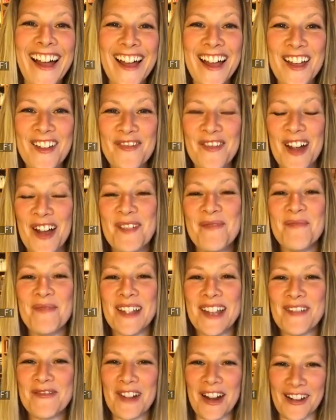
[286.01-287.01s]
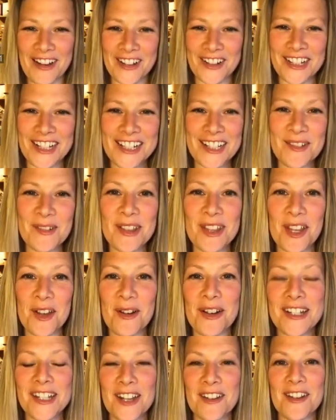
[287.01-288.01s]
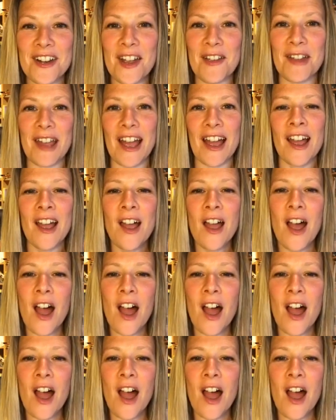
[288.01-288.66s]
If I'm being very honest with you, I don't know yet.